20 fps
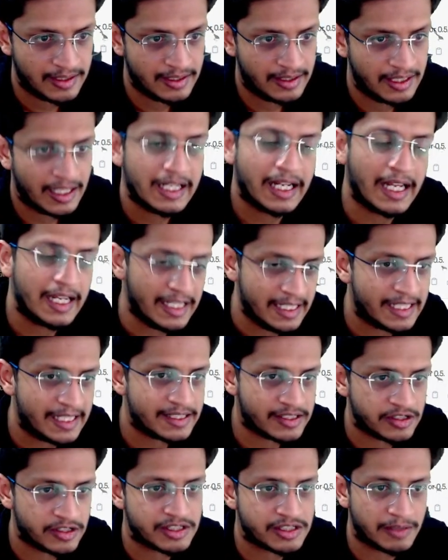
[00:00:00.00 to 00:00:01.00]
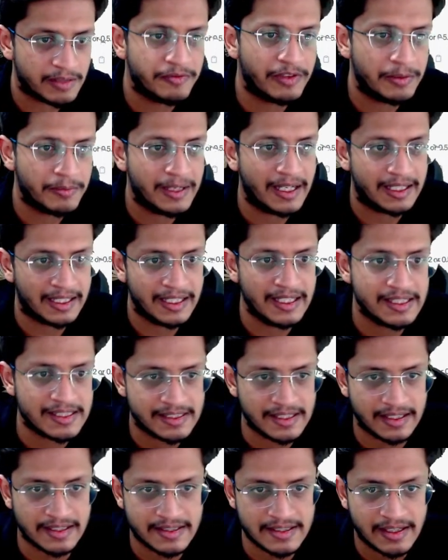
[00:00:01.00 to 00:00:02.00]
In any case, your sum will be at least
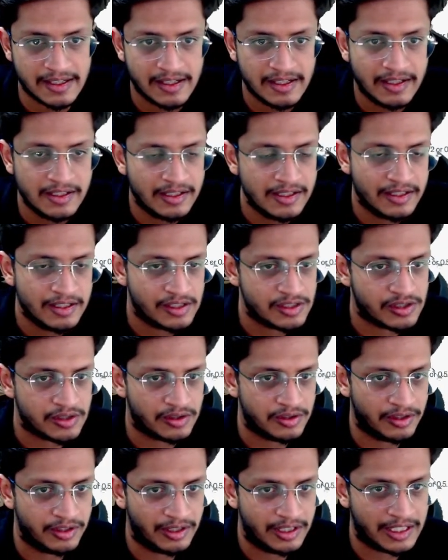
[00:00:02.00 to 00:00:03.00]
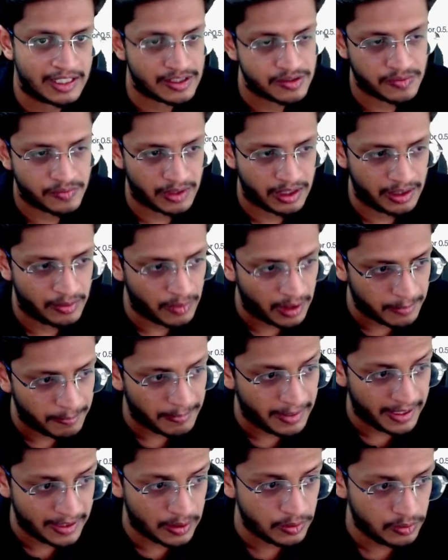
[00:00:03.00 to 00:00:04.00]
6. So it is 1 by
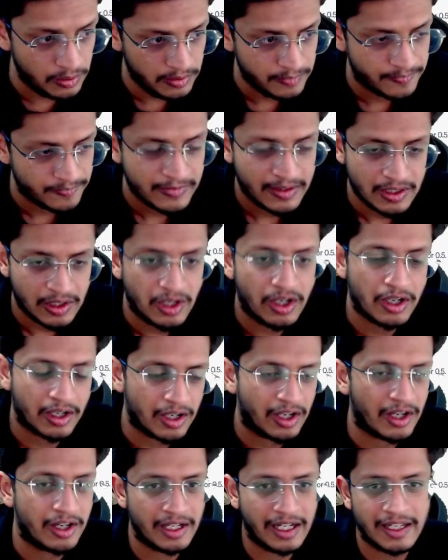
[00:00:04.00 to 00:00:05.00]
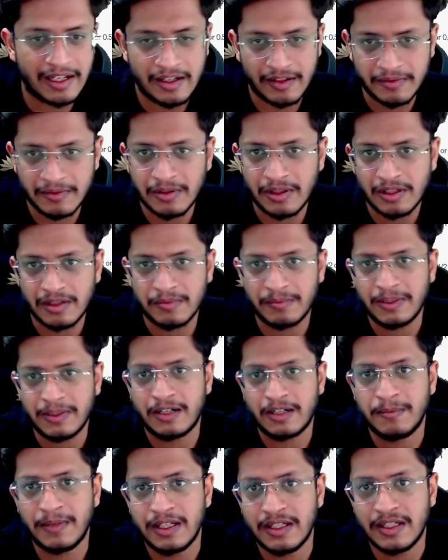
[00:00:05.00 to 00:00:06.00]
2, or like let
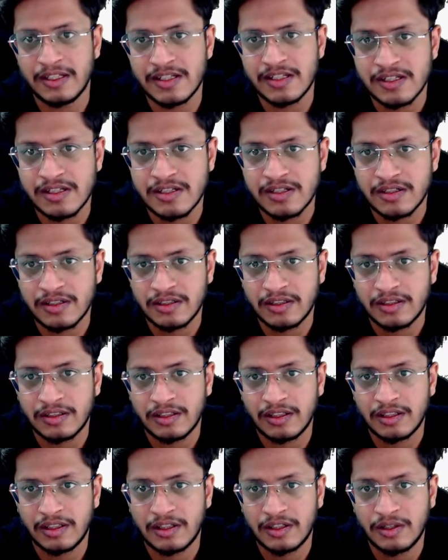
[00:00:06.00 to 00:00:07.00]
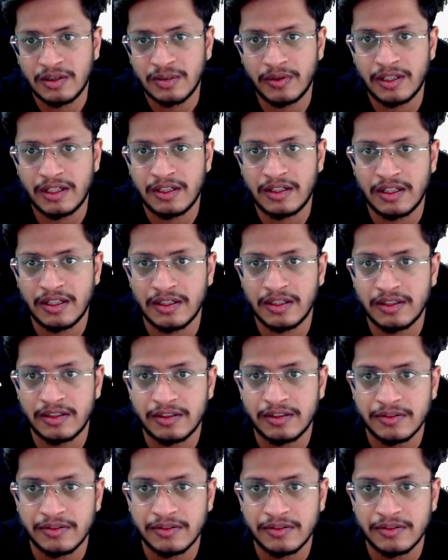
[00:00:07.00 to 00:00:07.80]
me just do it here.